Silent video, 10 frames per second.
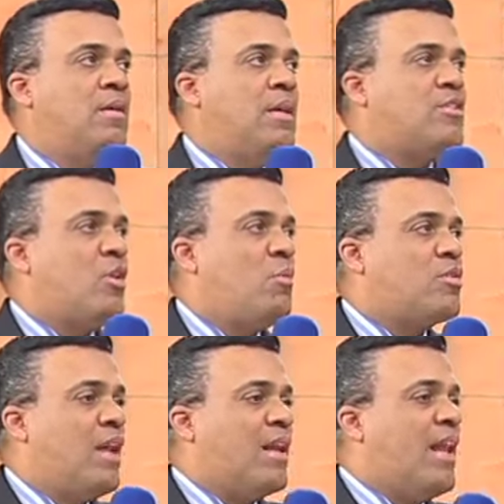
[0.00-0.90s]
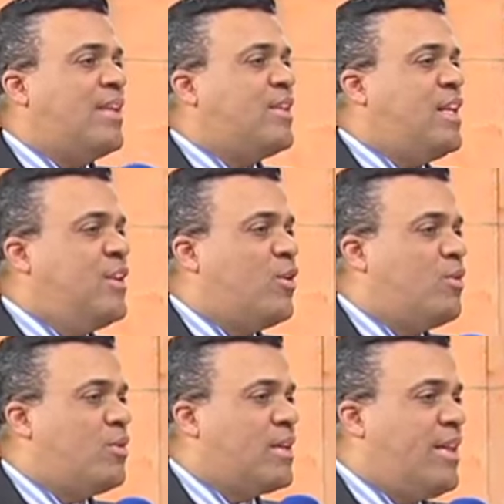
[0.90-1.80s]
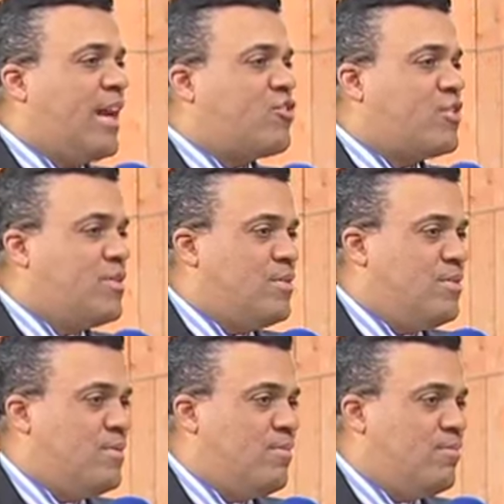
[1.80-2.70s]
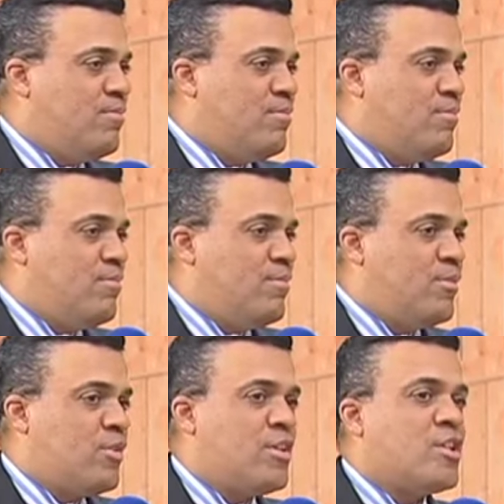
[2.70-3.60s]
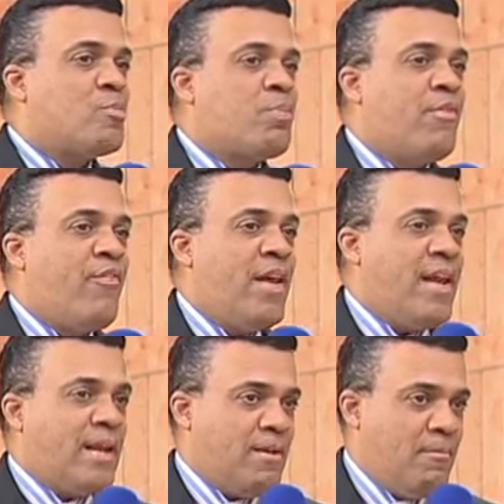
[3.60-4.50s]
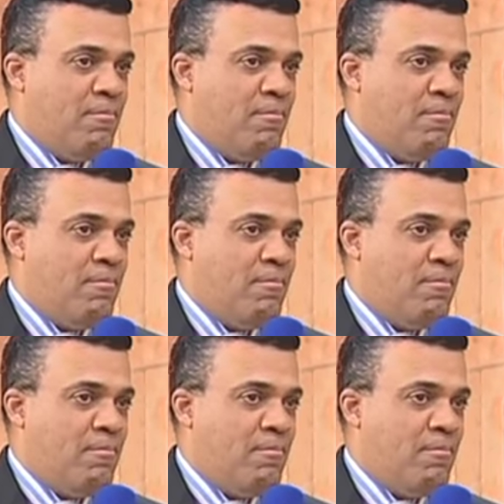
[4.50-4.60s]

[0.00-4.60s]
it's almost like Latino connection to this prophetic.